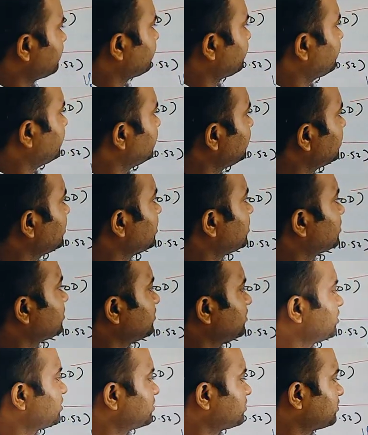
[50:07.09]
feel that
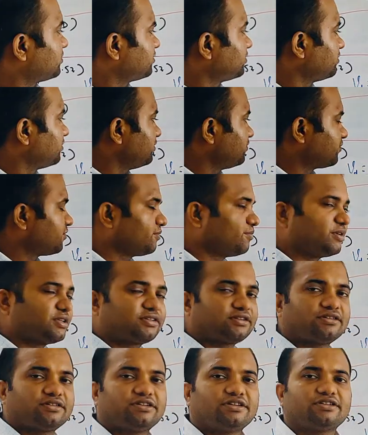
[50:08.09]
this
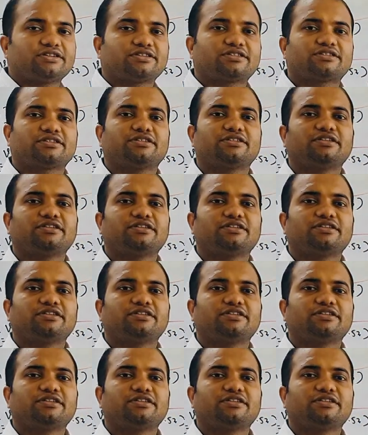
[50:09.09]
information is